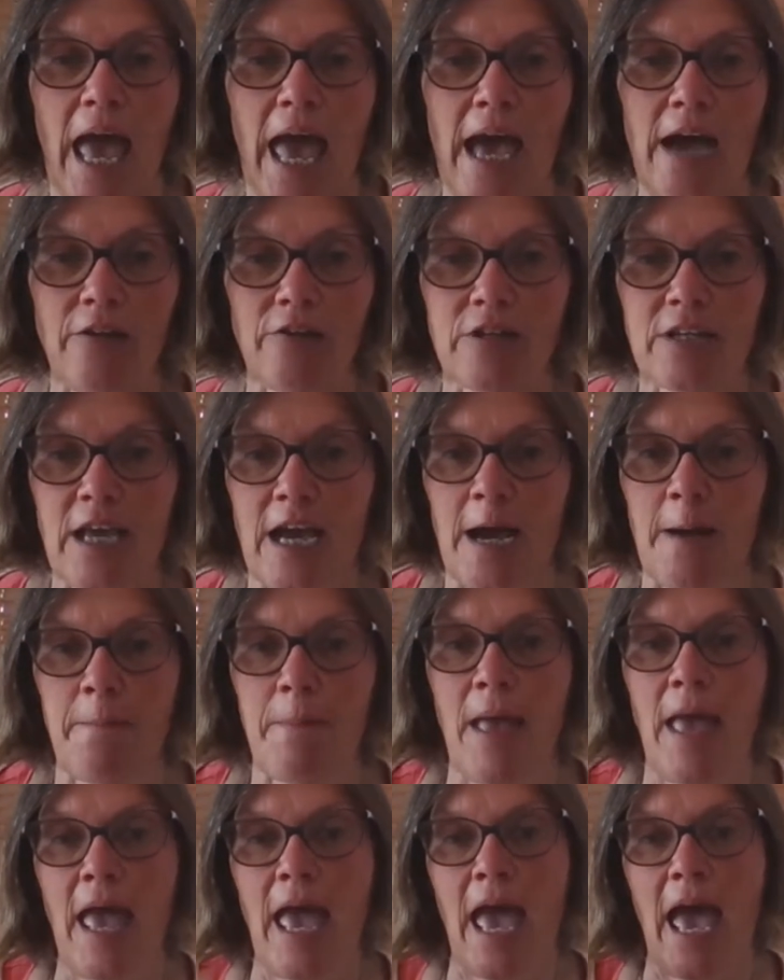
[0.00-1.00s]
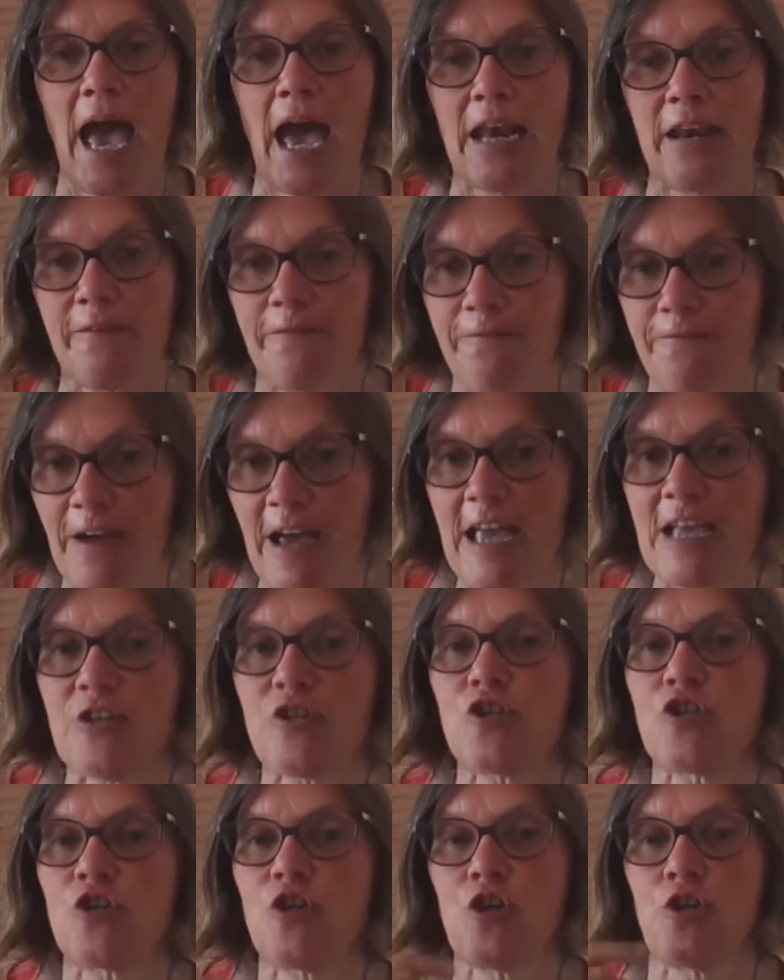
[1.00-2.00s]
outcome, and a
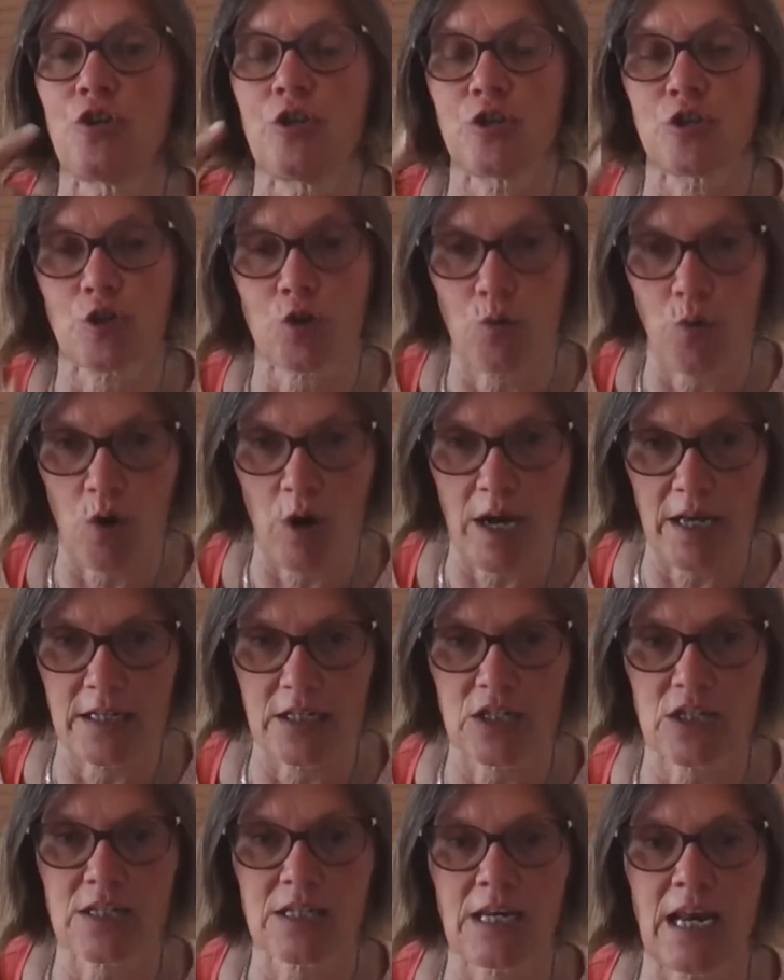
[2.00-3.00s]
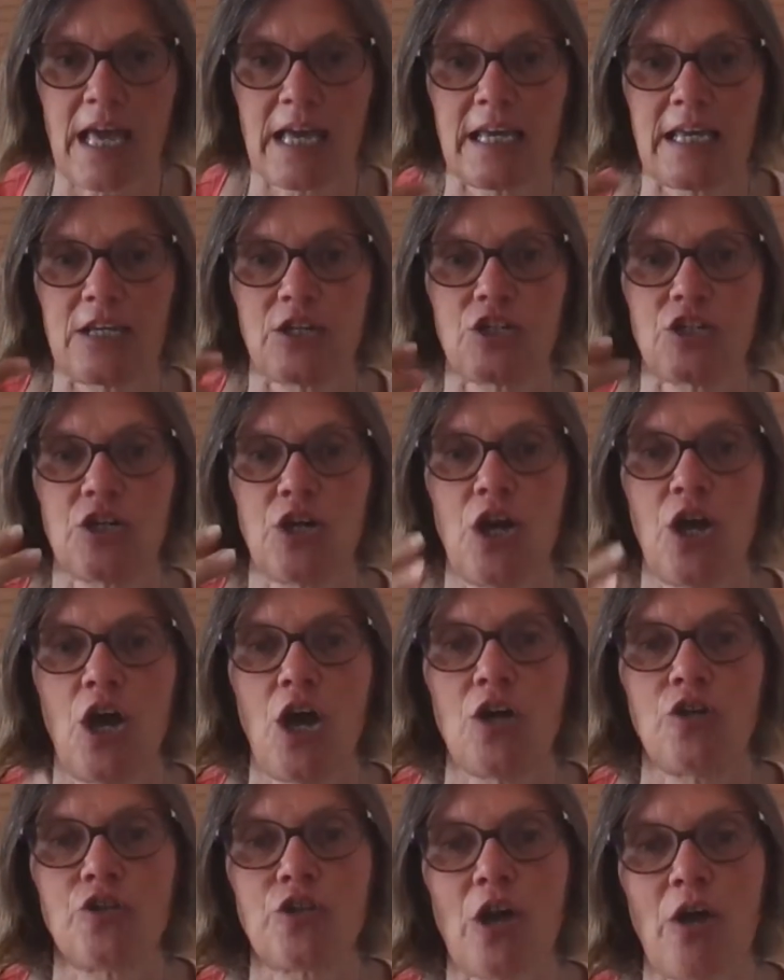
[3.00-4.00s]
phase 2 that's quite sluggish.
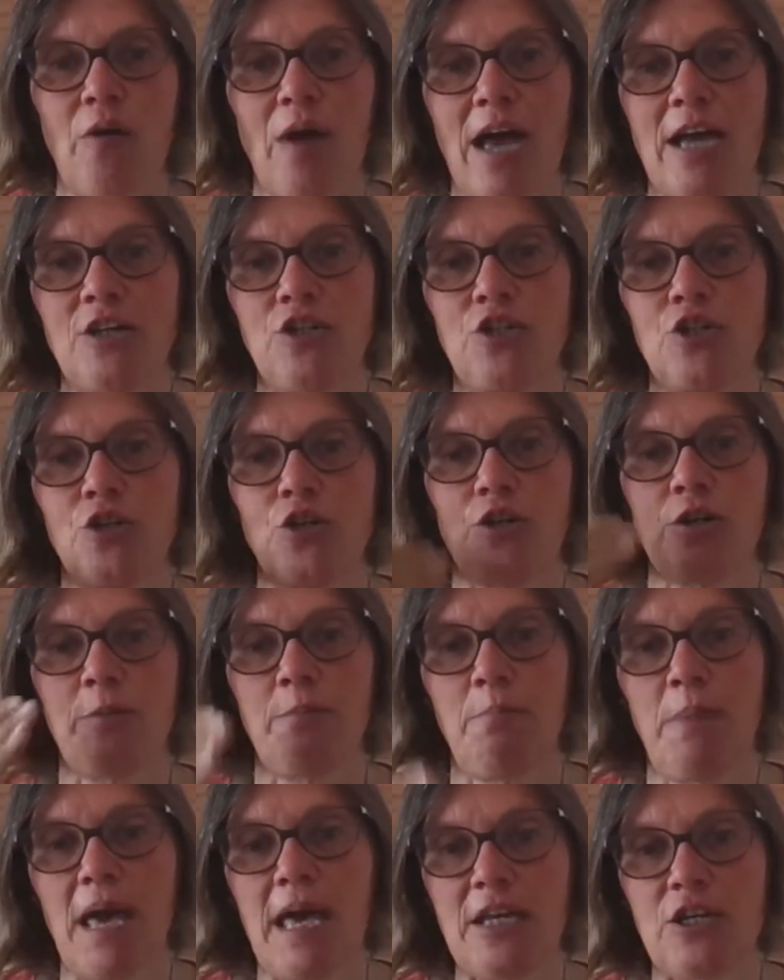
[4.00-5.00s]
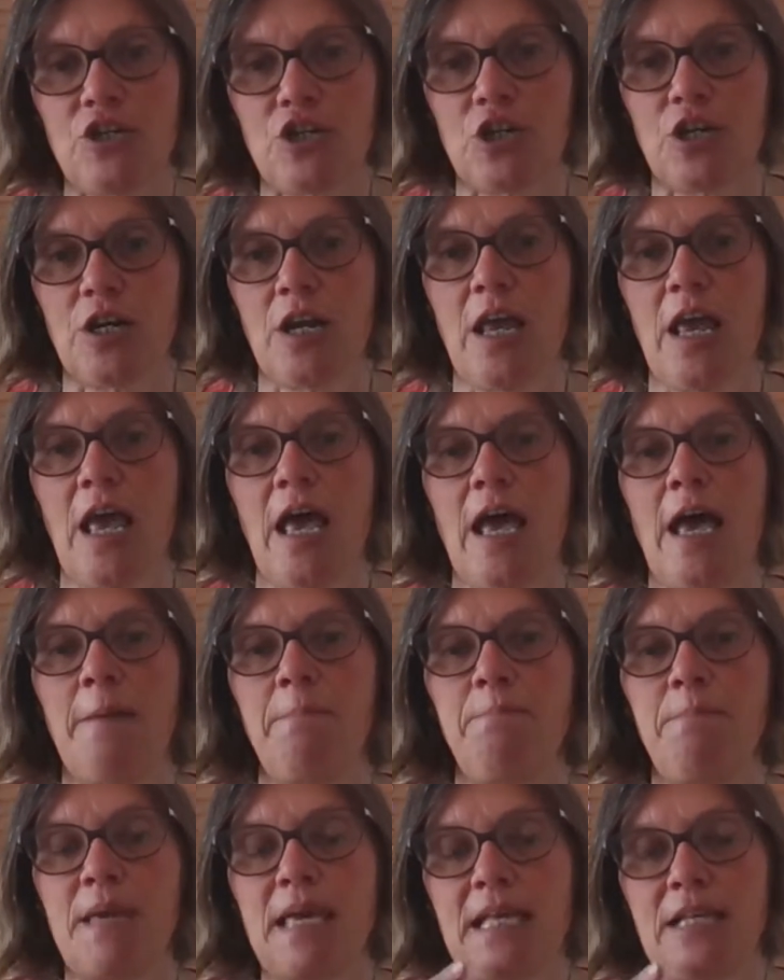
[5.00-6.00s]
So as you could imagine,
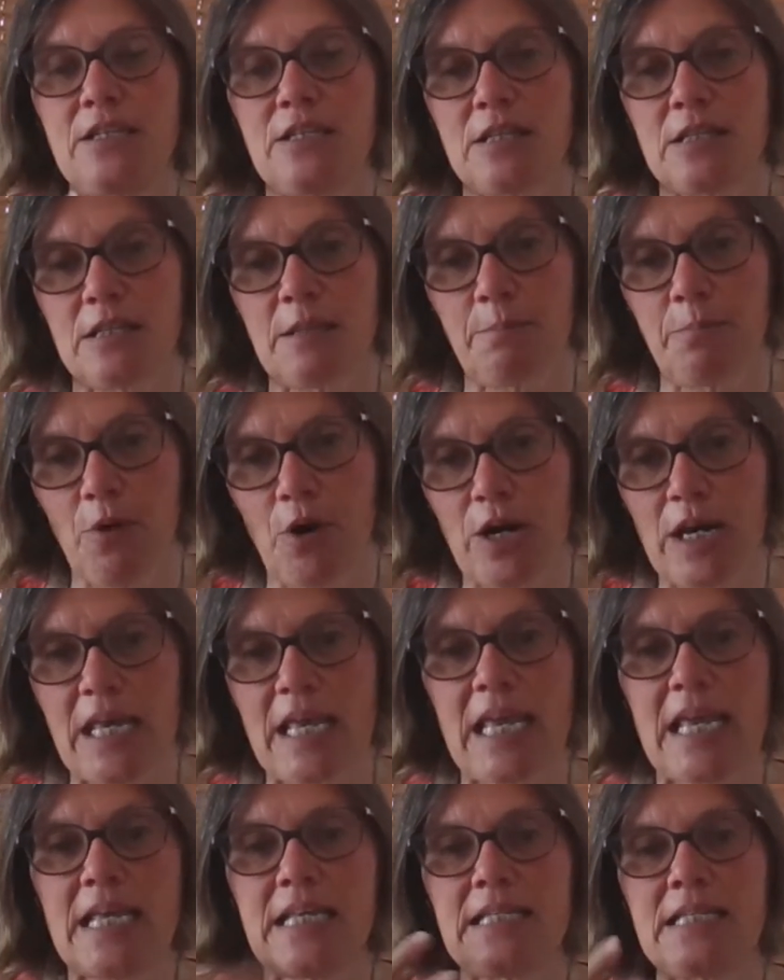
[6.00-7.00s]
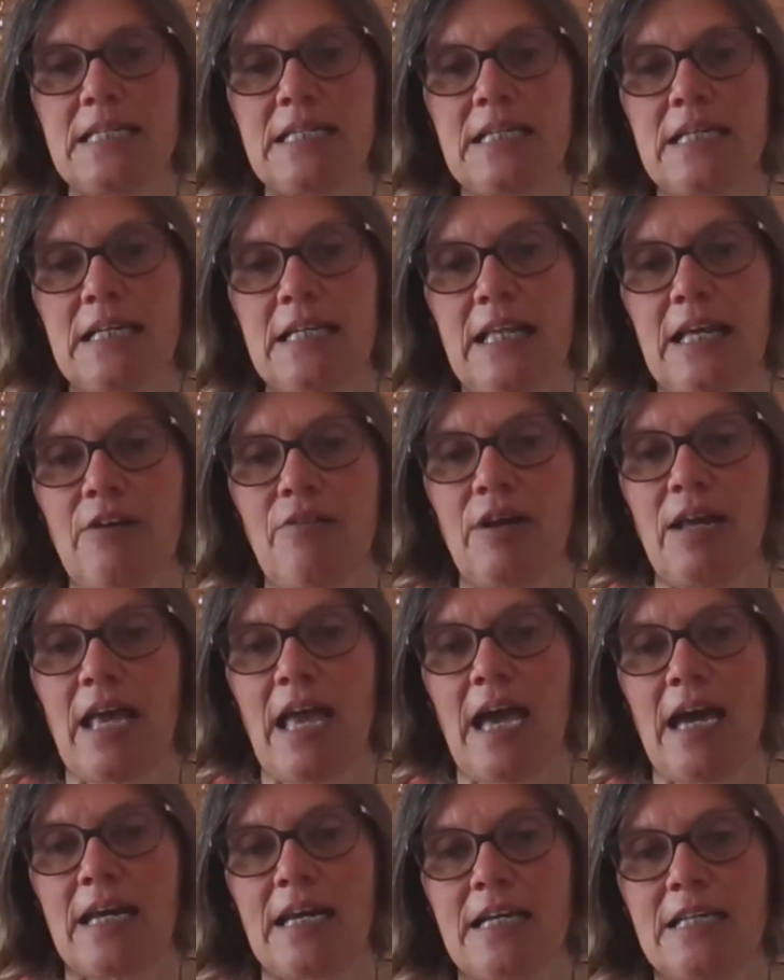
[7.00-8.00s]
it means that the body isn't clearing
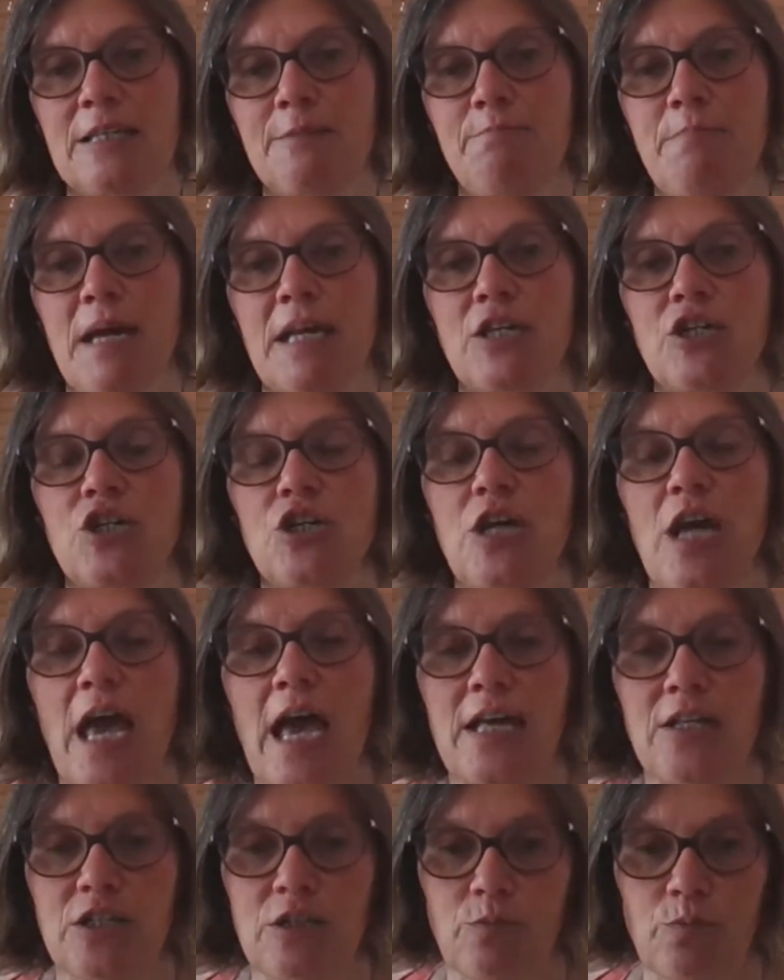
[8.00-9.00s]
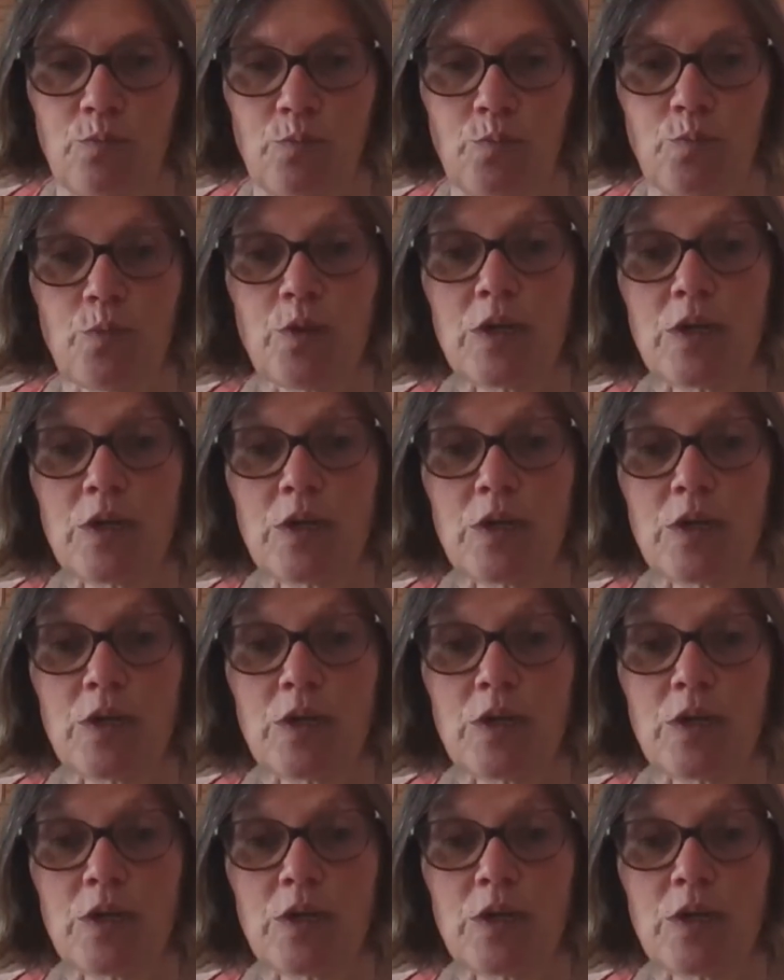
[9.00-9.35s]
out as much as it